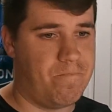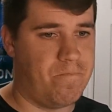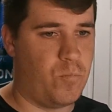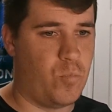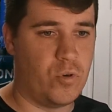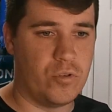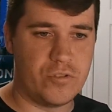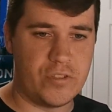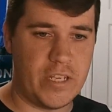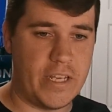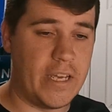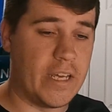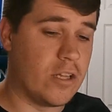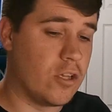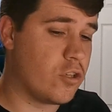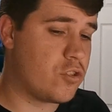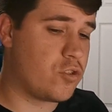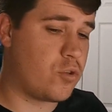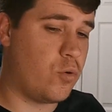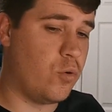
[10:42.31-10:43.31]
We'll see. It
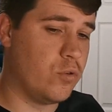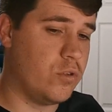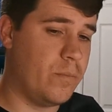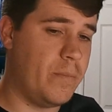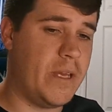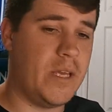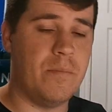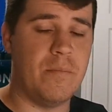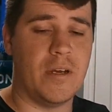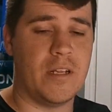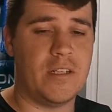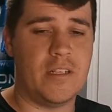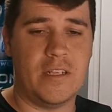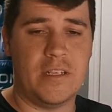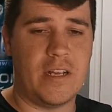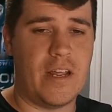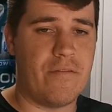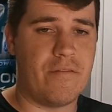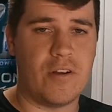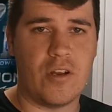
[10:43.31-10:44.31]
looks cool to me, but you
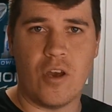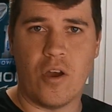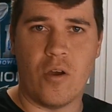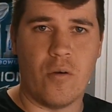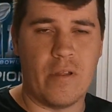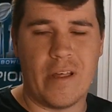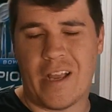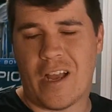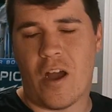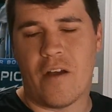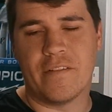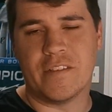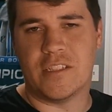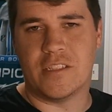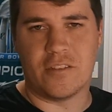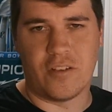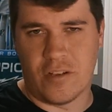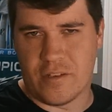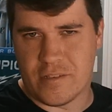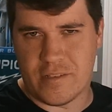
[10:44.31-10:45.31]
never know. Like obviously
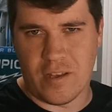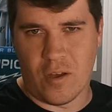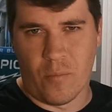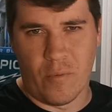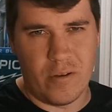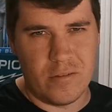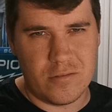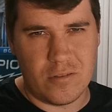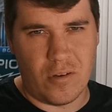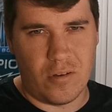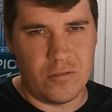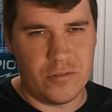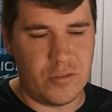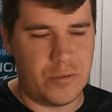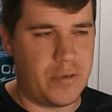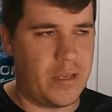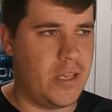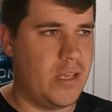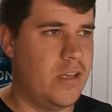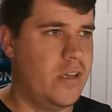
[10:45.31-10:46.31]
it's gonna sell well. It's Call of
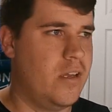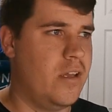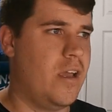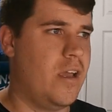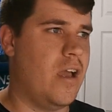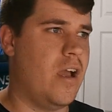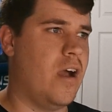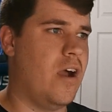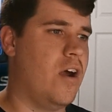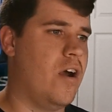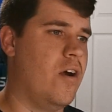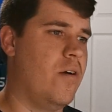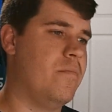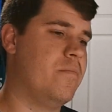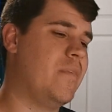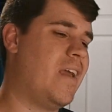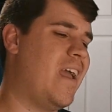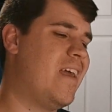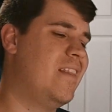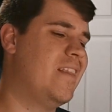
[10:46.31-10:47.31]
Duty.
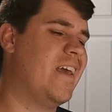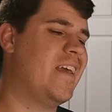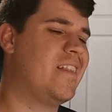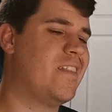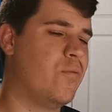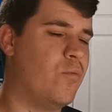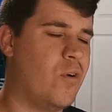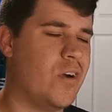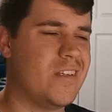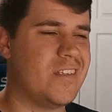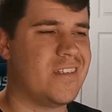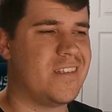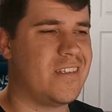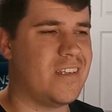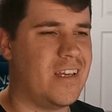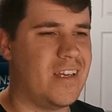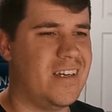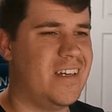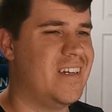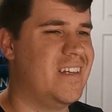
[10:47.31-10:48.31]
And like the ones
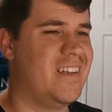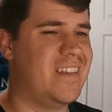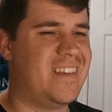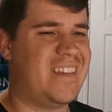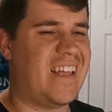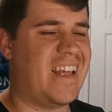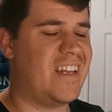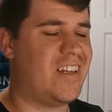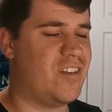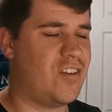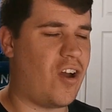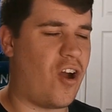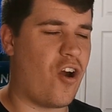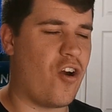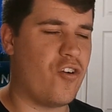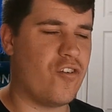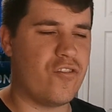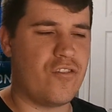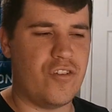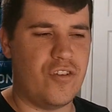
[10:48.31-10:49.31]
that
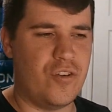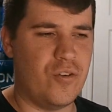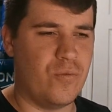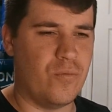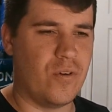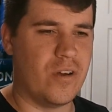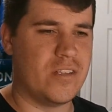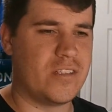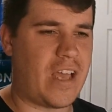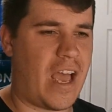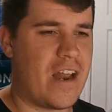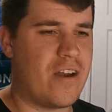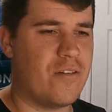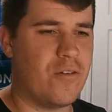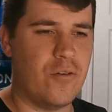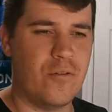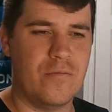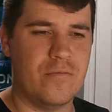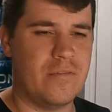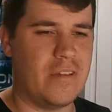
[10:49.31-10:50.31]
are the new ones, I don't
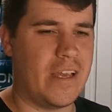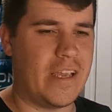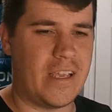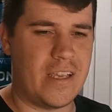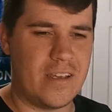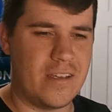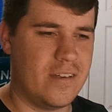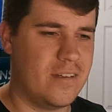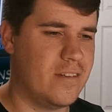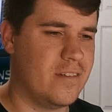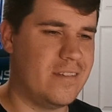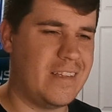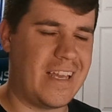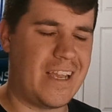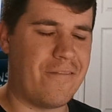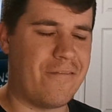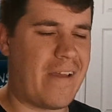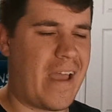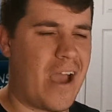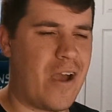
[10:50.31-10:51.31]
know. Like
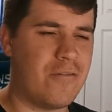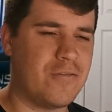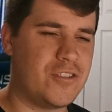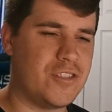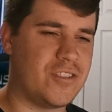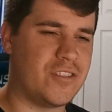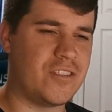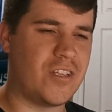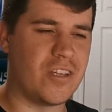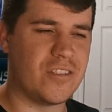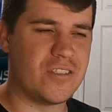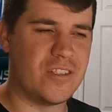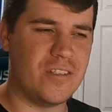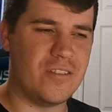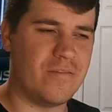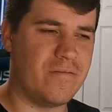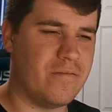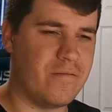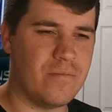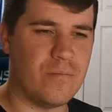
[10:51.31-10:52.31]
Avowed just doesn't
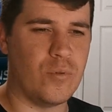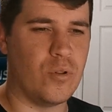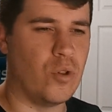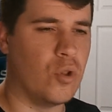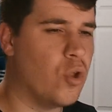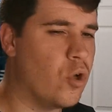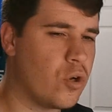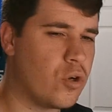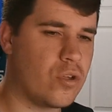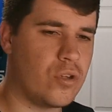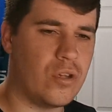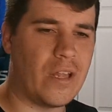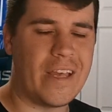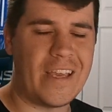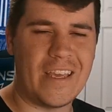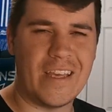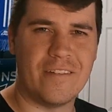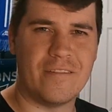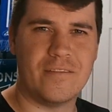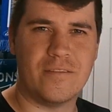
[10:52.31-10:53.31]
look
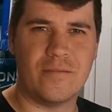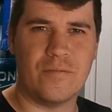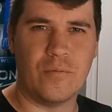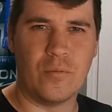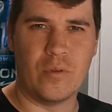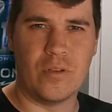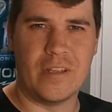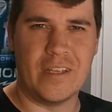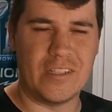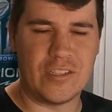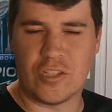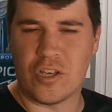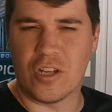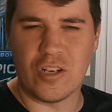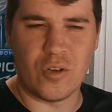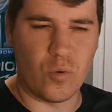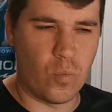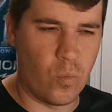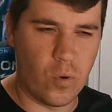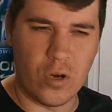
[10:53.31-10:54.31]
like it is
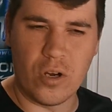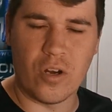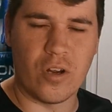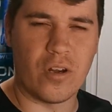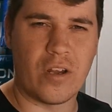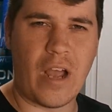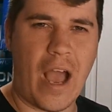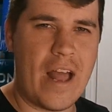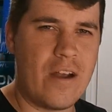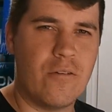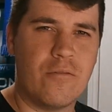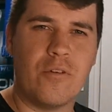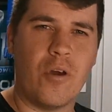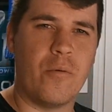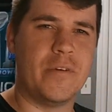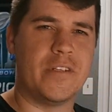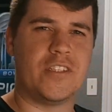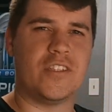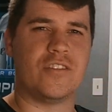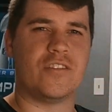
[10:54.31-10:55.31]
gonna work. I don't know.
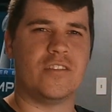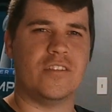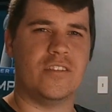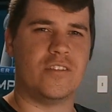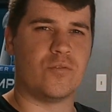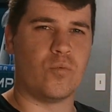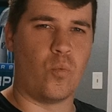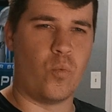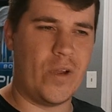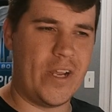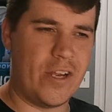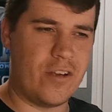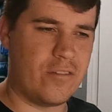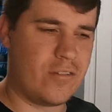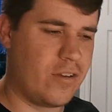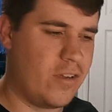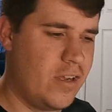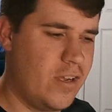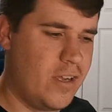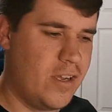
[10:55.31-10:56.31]
It's just this
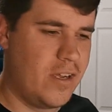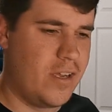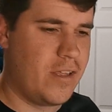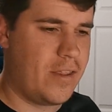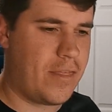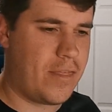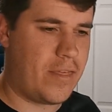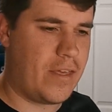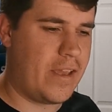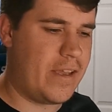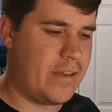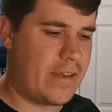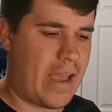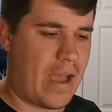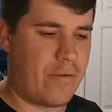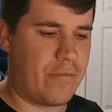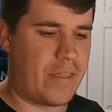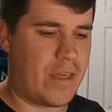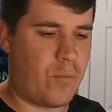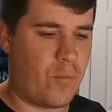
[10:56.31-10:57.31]
weird thing
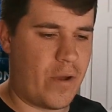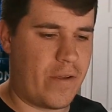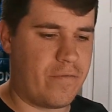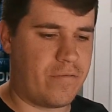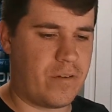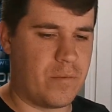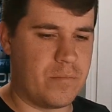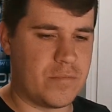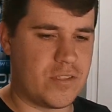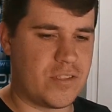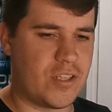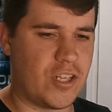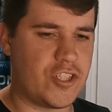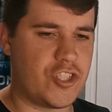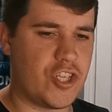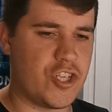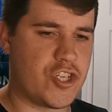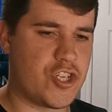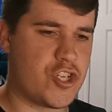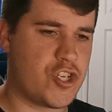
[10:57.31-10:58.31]
how they went from such
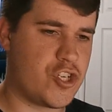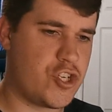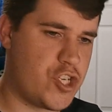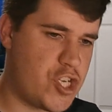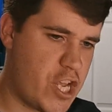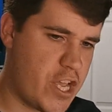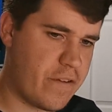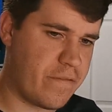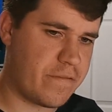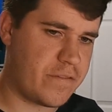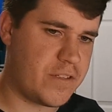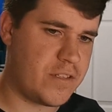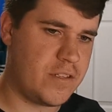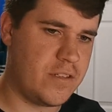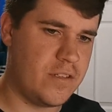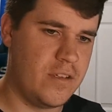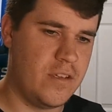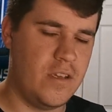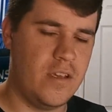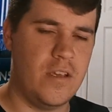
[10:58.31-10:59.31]
a shift
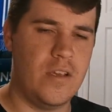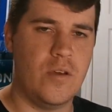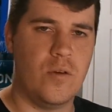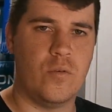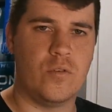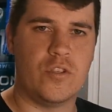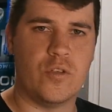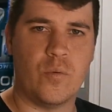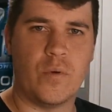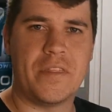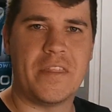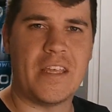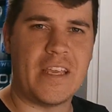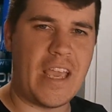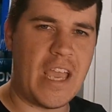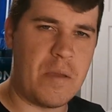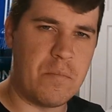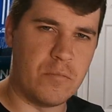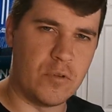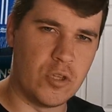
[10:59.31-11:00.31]
to what the
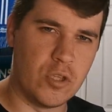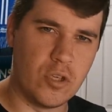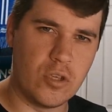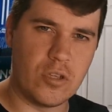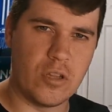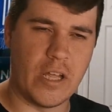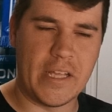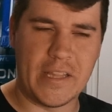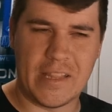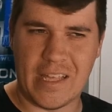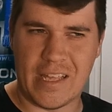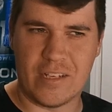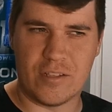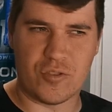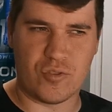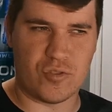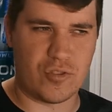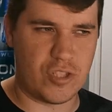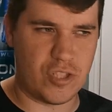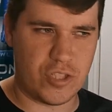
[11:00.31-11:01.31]
game looked That
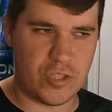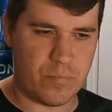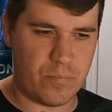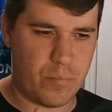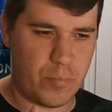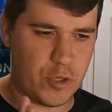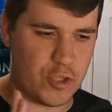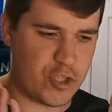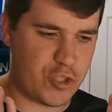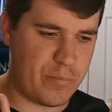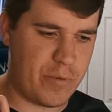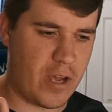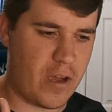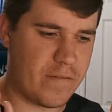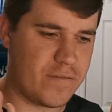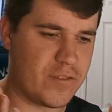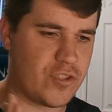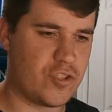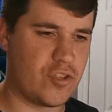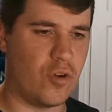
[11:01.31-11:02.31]
just pushed me off
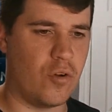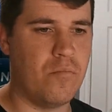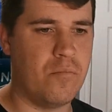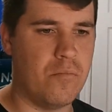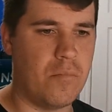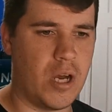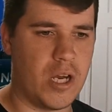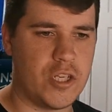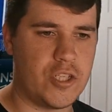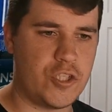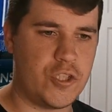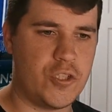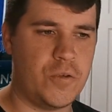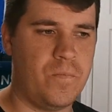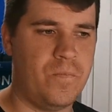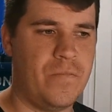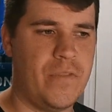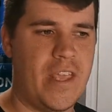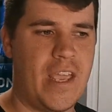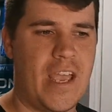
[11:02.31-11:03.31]
so much.
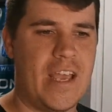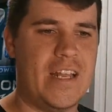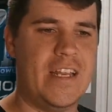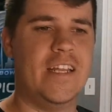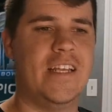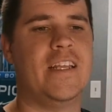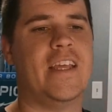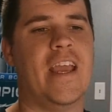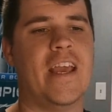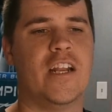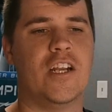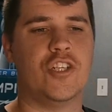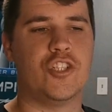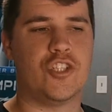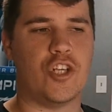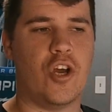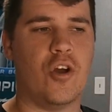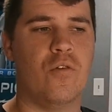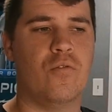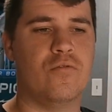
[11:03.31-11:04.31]
And Indiana
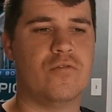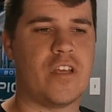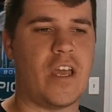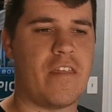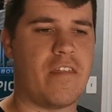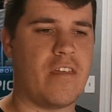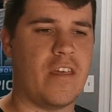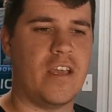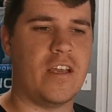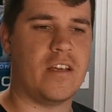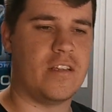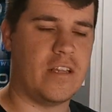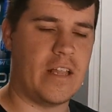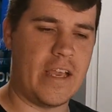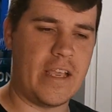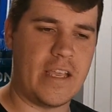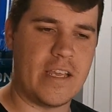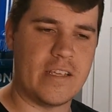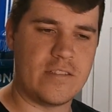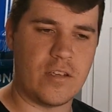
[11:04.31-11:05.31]
Jones, I think,
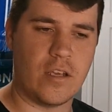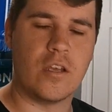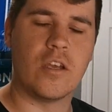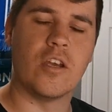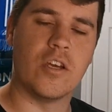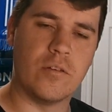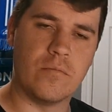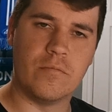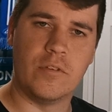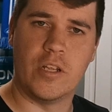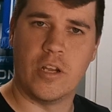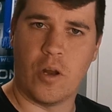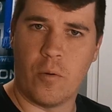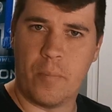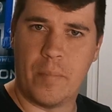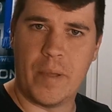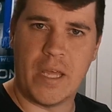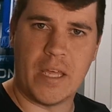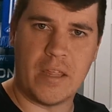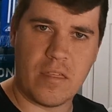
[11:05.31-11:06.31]
like is a good
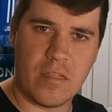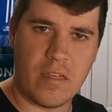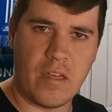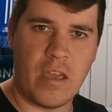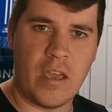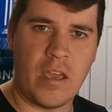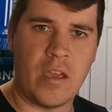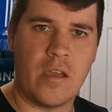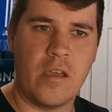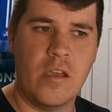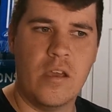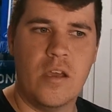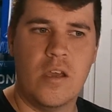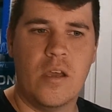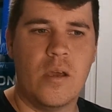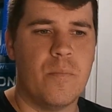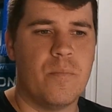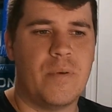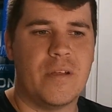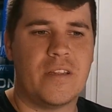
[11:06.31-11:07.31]
big thing,
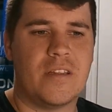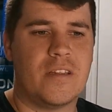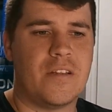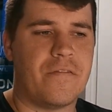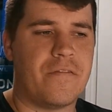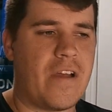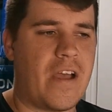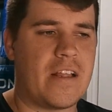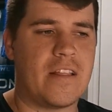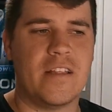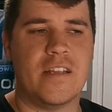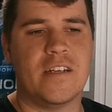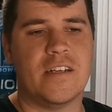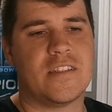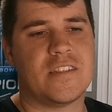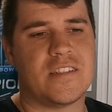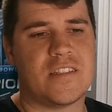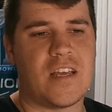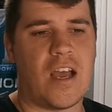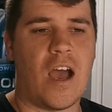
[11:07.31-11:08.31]
but the fact that
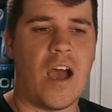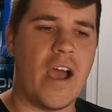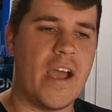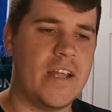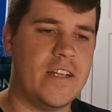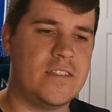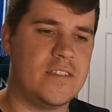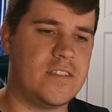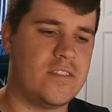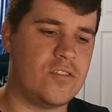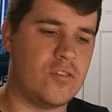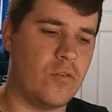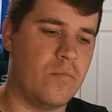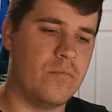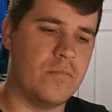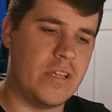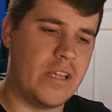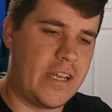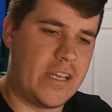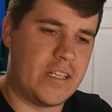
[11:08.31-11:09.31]
it's tied so
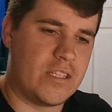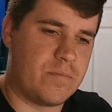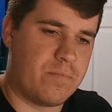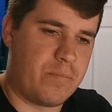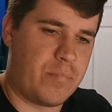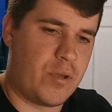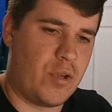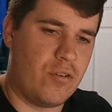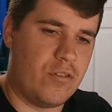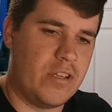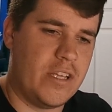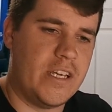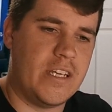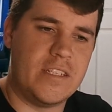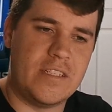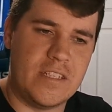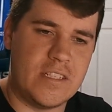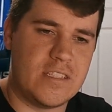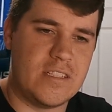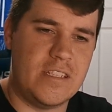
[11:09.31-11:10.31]
like it's purely a
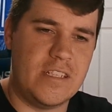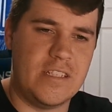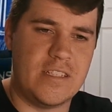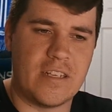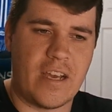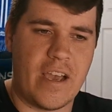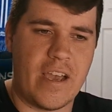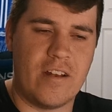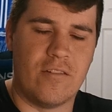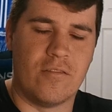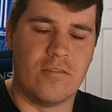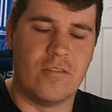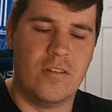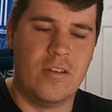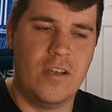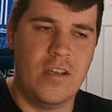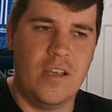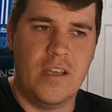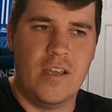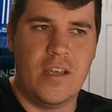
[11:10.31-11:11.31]
Disney title,
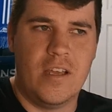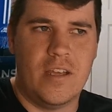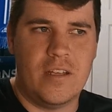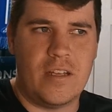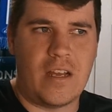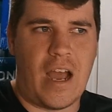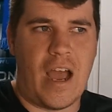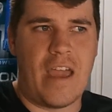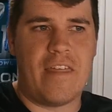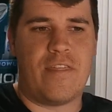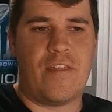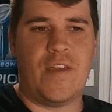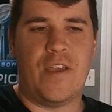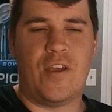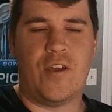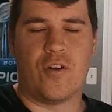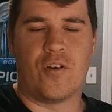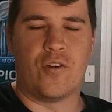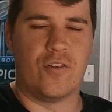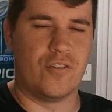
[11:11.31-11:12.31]
I think
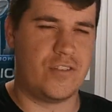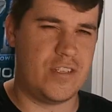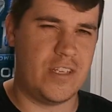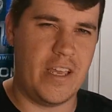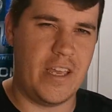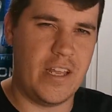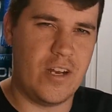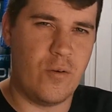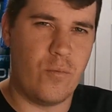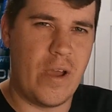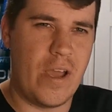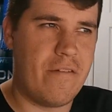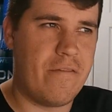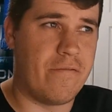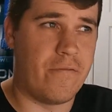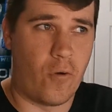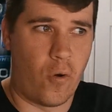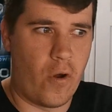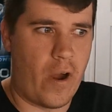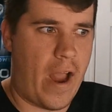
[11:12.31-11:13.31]
hurts it in a way
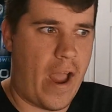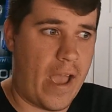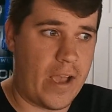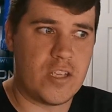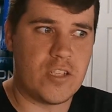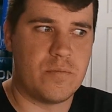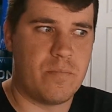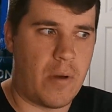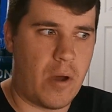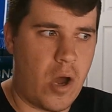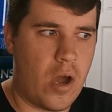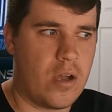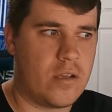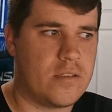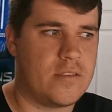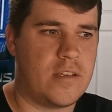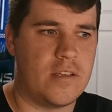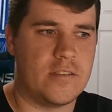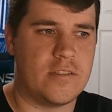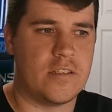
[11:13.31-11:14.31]
for
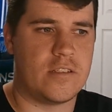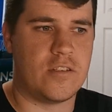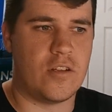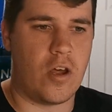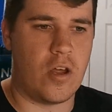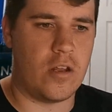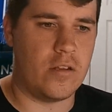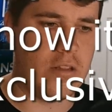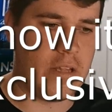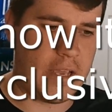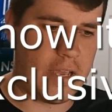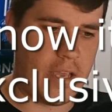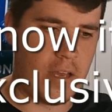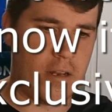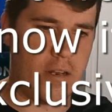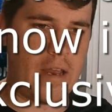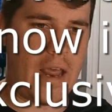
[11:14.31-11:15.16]
Xbox because it's not like an